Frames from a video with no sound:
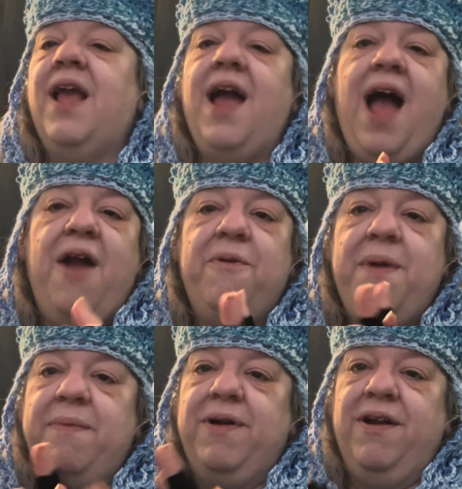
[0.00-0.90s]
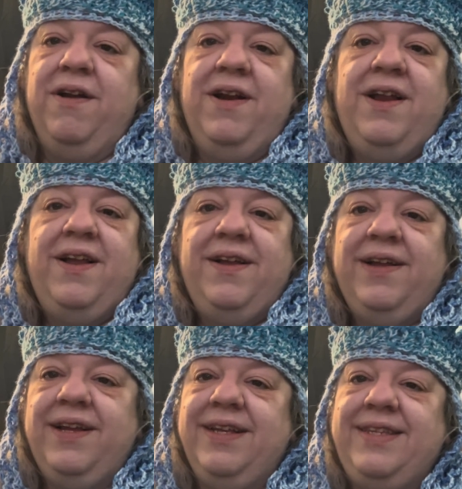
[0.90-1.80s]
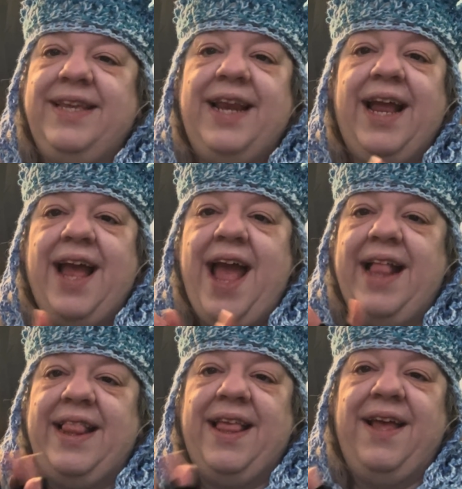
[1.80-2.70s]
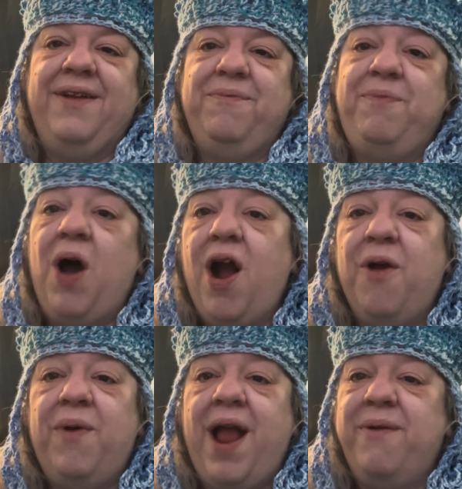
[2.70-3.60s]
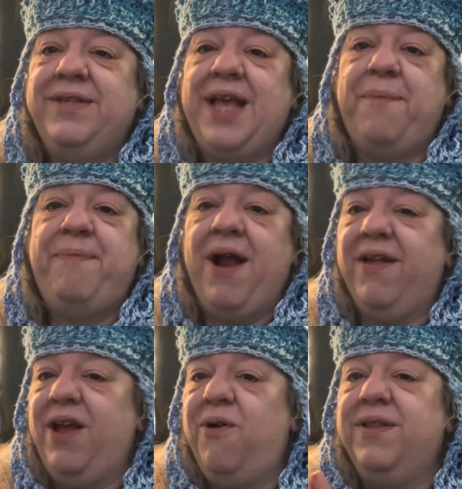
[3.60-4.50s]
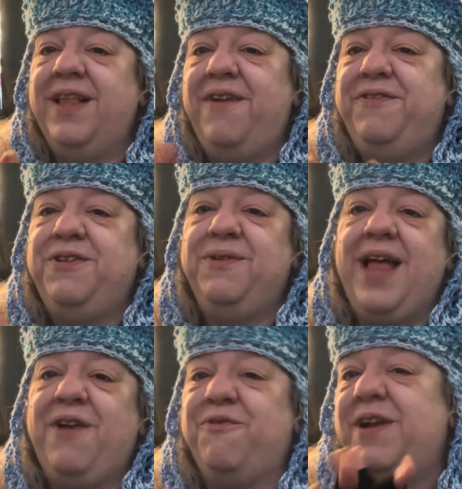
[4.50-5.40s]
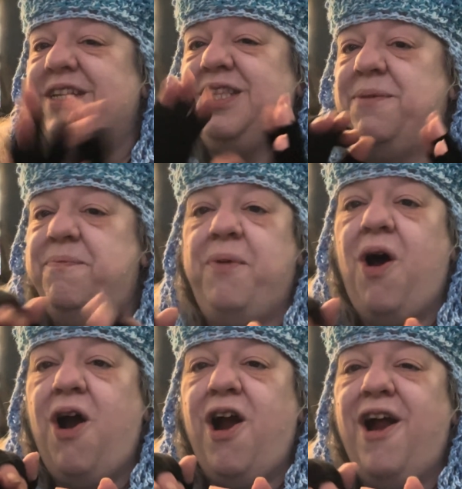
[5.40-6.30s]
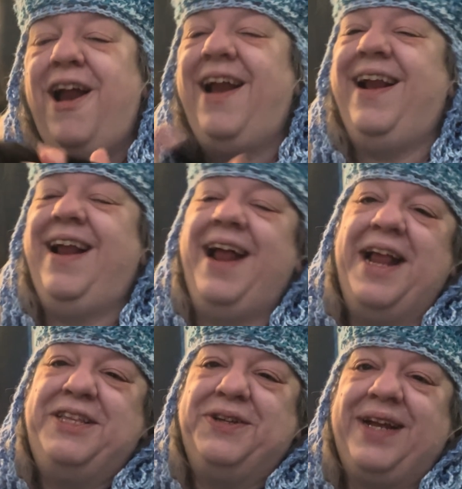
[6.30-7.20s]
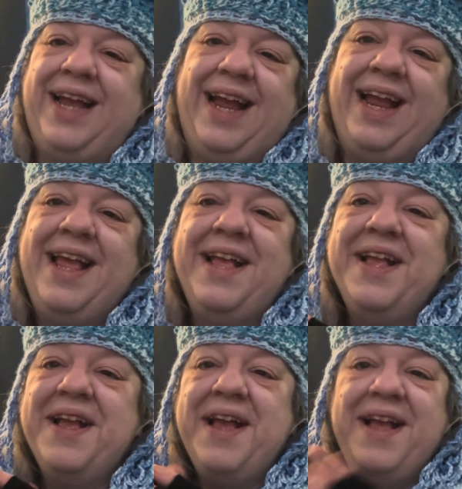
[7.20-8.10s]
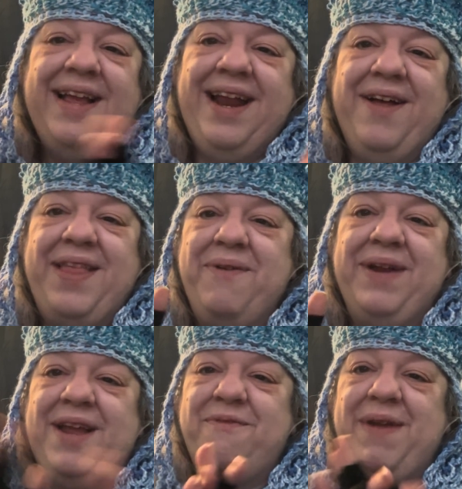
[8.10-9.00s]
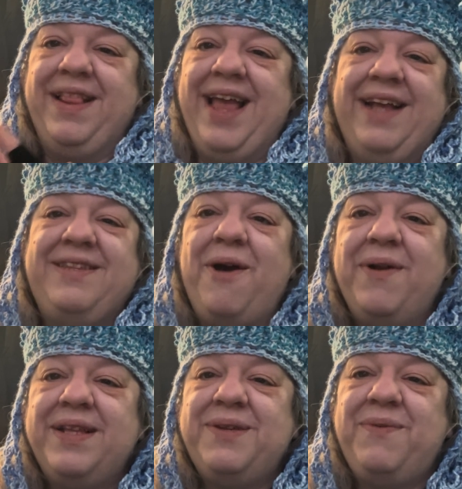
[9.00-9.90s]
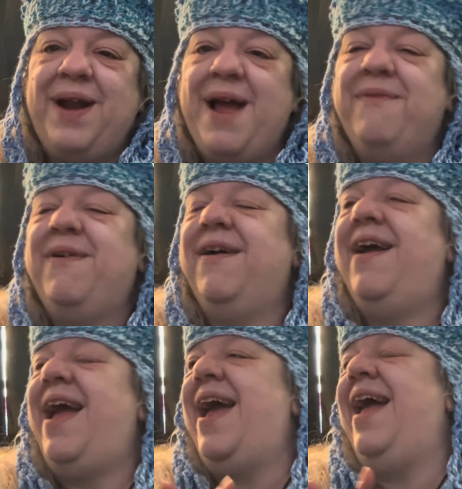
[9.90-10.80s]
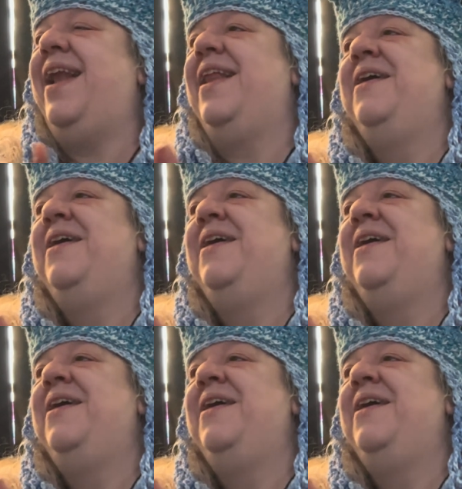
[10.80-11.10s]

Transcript: I remember sitting at the bar when I was barely old enough to reach the bar and drinking. They would give me sodas and whatever, and